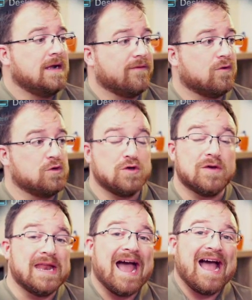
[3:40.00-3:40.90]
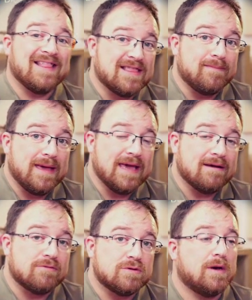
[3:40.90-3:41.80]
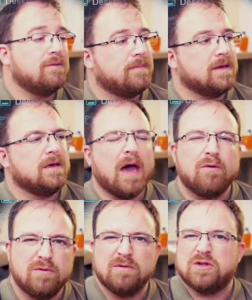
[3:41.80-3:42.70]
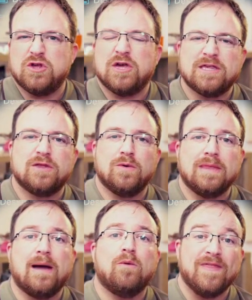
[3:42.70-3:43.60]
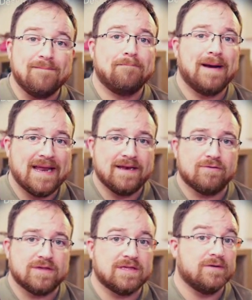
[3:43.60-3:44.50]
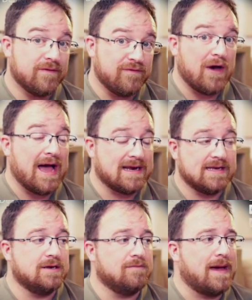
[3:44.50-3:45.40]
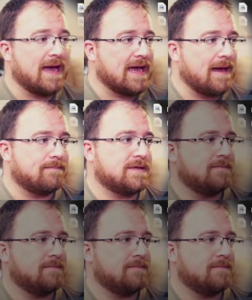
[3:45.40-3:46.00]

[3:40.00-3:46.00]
Of course, you can add them here as well, but I would suggest doing that within Blender itself if you're adding new matcaps.